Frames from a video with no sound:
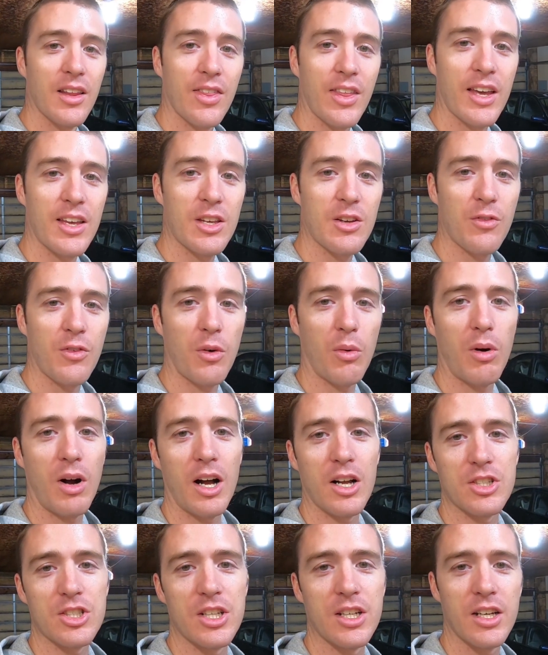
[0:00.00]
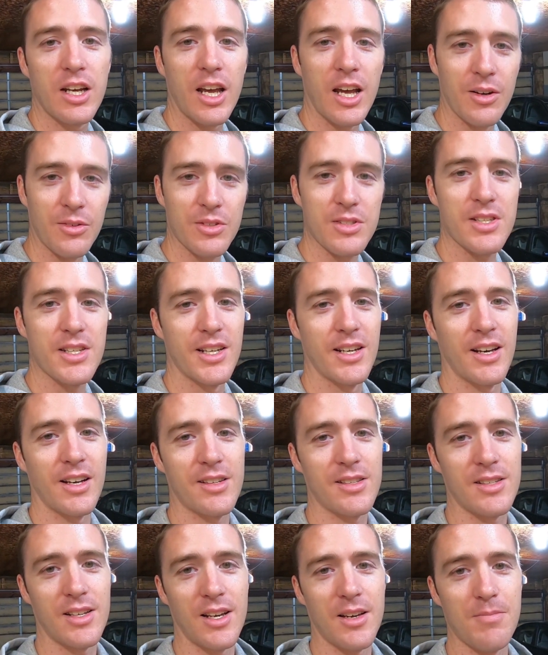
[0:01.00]
Thank you for watching, and we'll see you
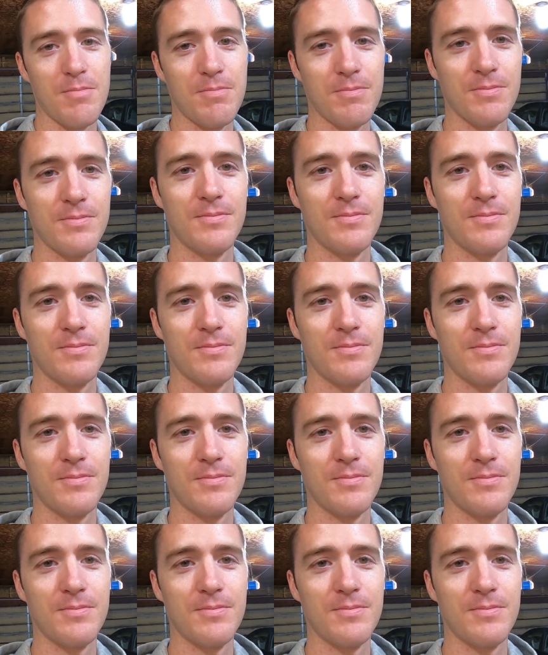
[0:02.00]
next time.